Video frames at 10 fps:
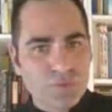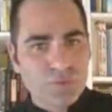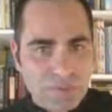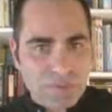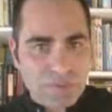
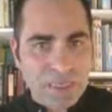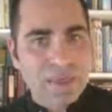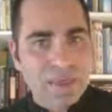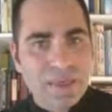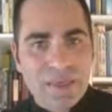which can
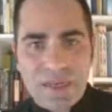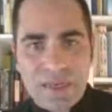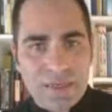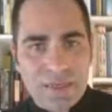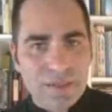be
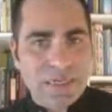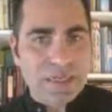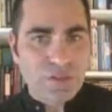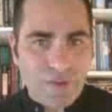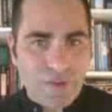
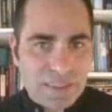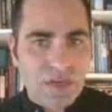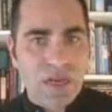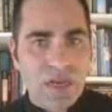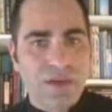
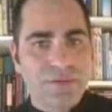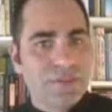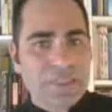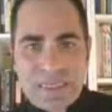cardiovascular,